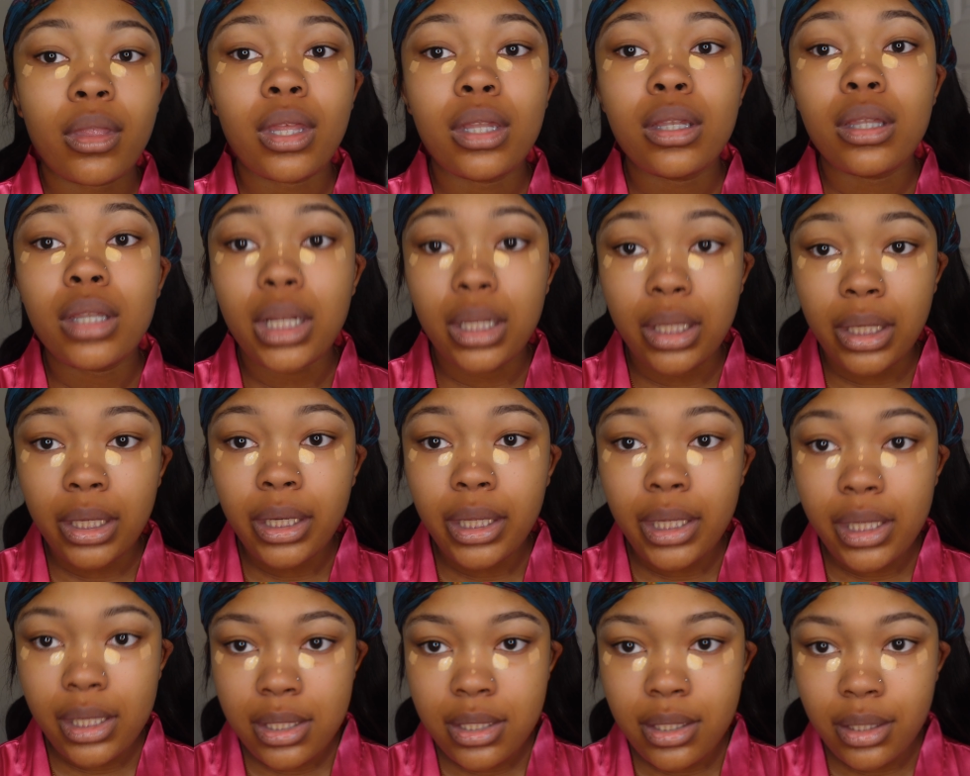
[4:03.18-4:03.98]
Now let
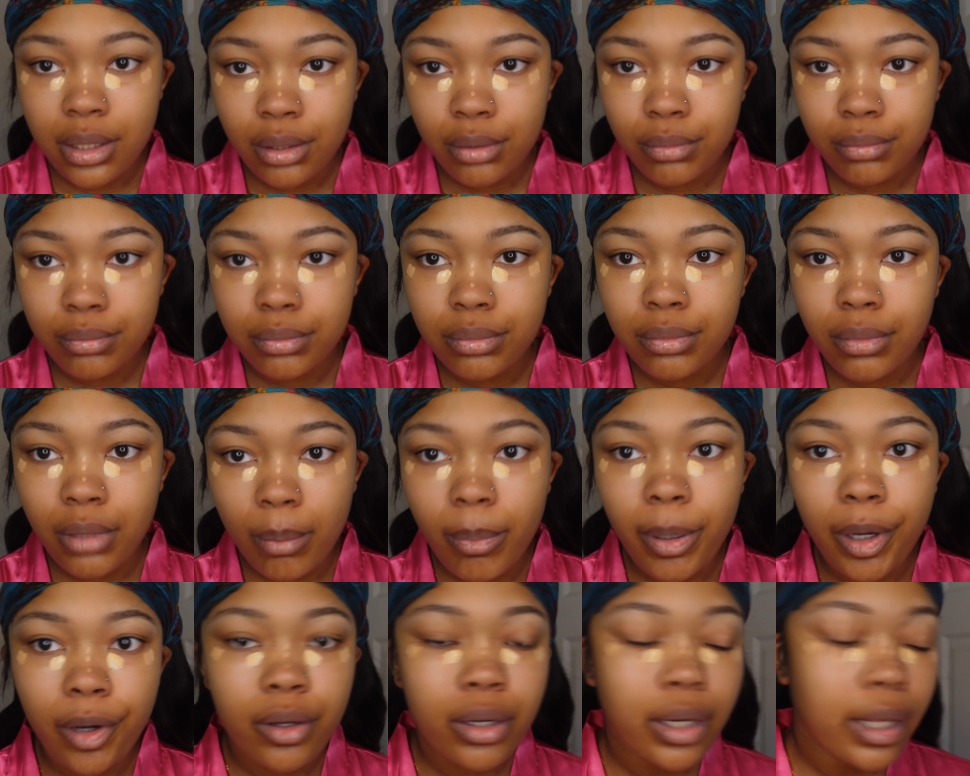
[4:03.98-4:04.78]
that sit and
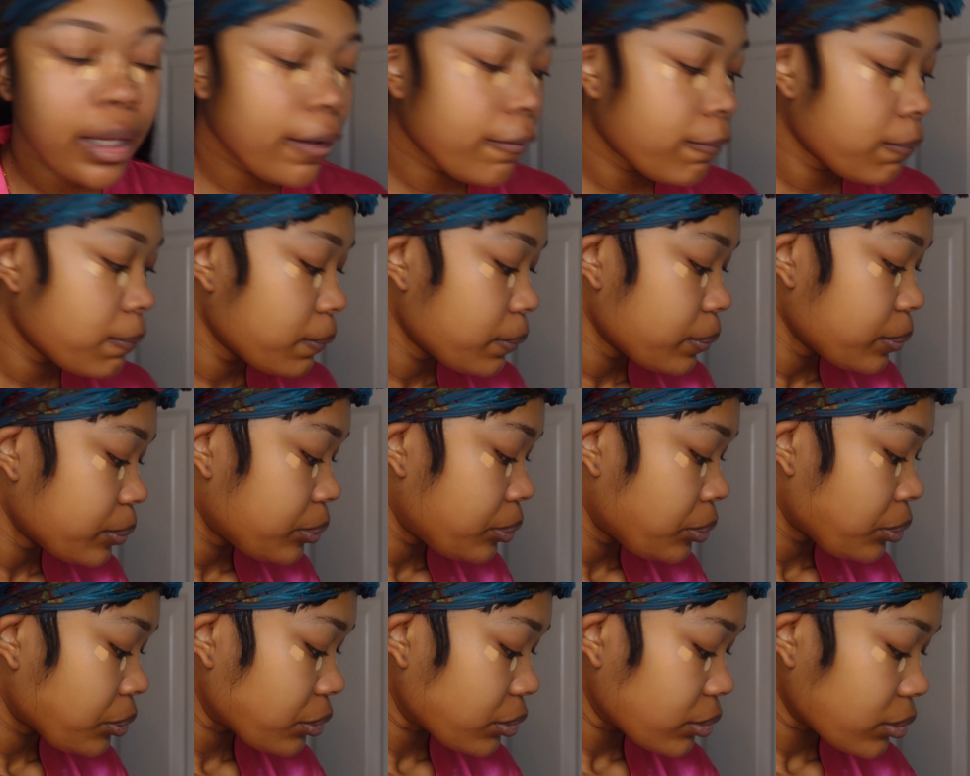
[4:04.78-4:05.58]
marinate.
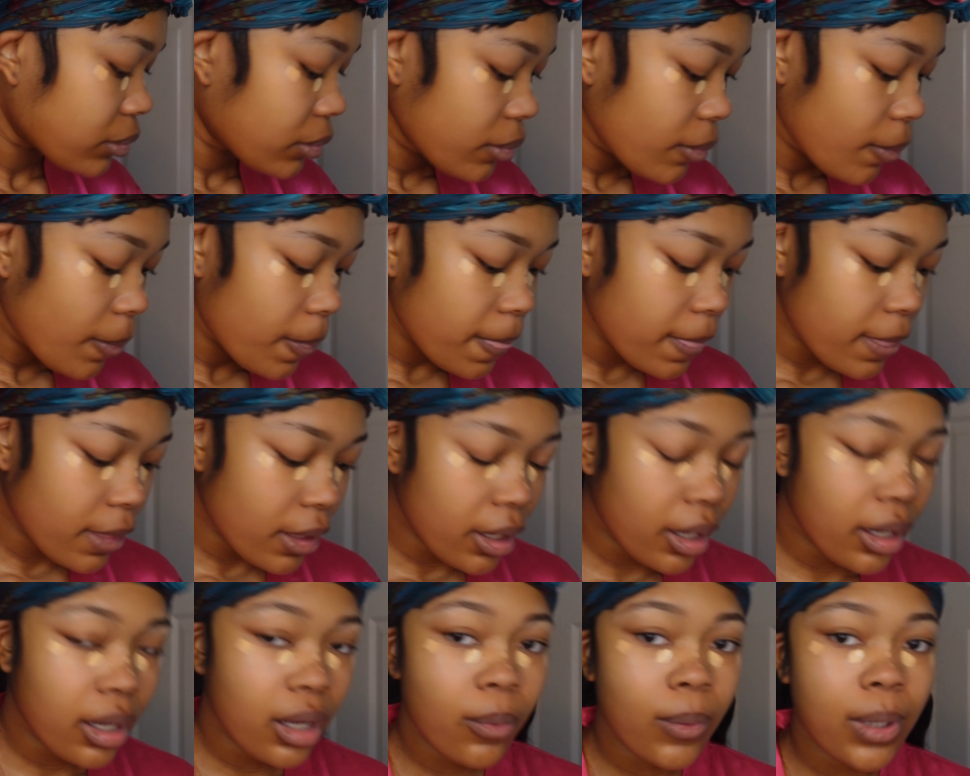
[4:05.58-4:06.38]

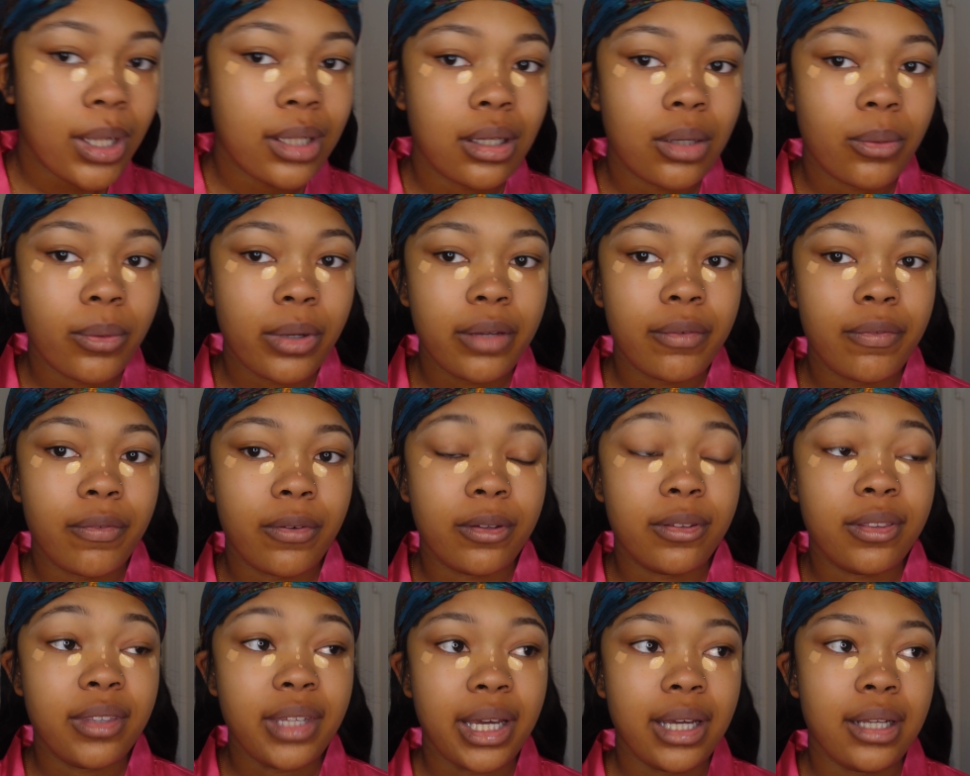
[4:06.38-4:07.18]
And while I wait for
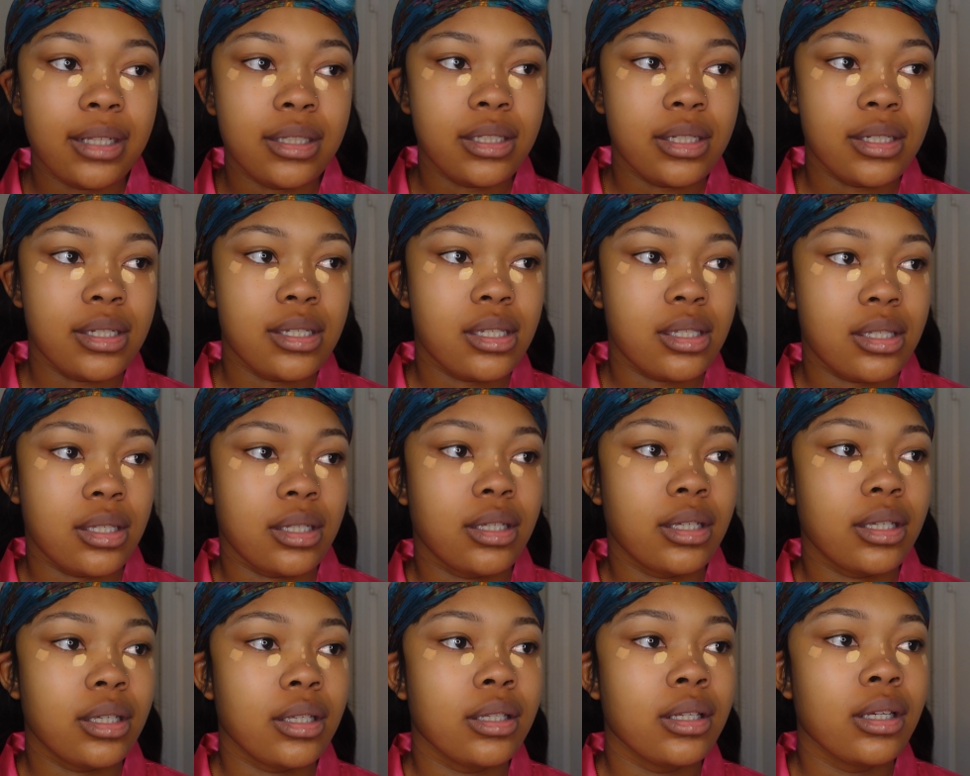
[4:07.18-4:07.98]
that to
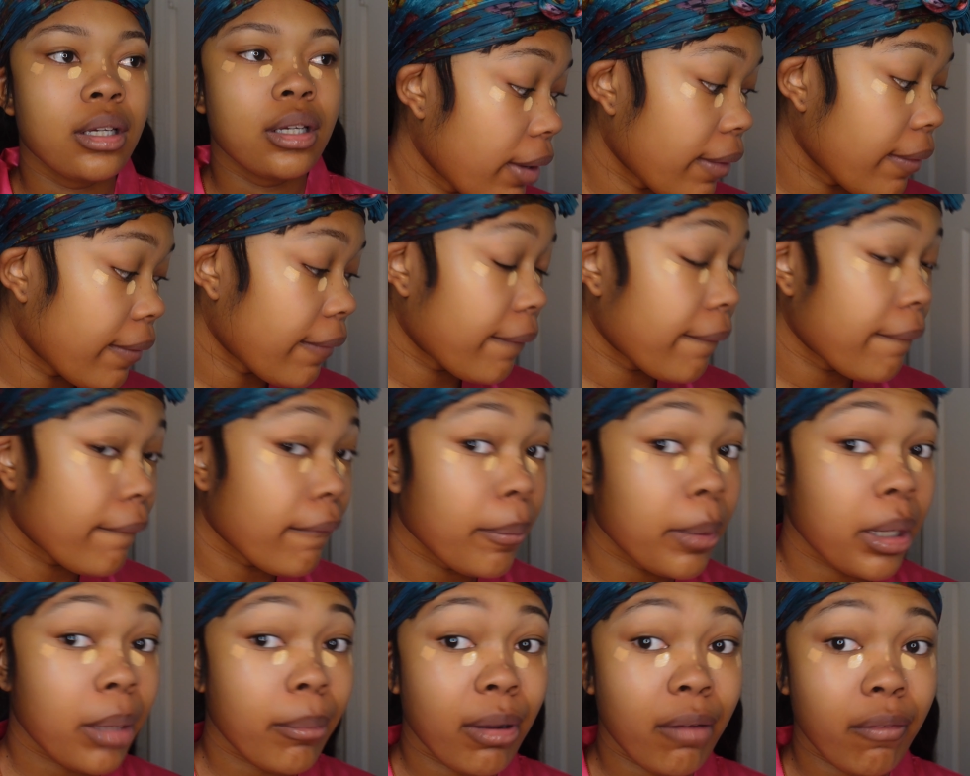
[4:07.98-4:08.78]
sit,
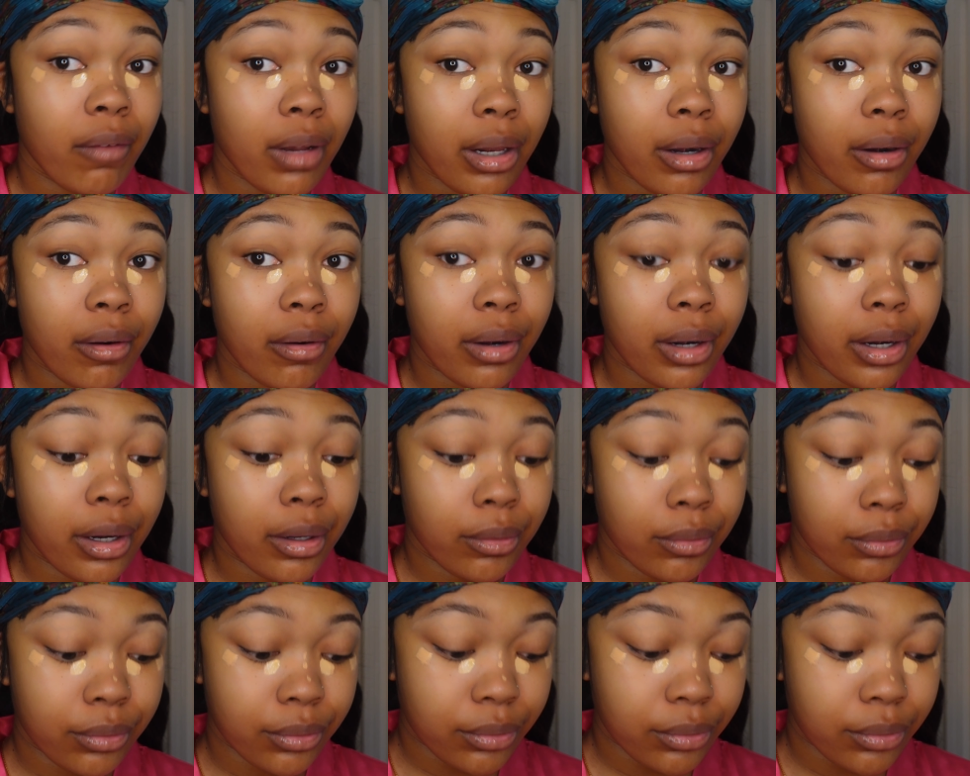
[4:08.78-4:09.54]
get my flat iron out.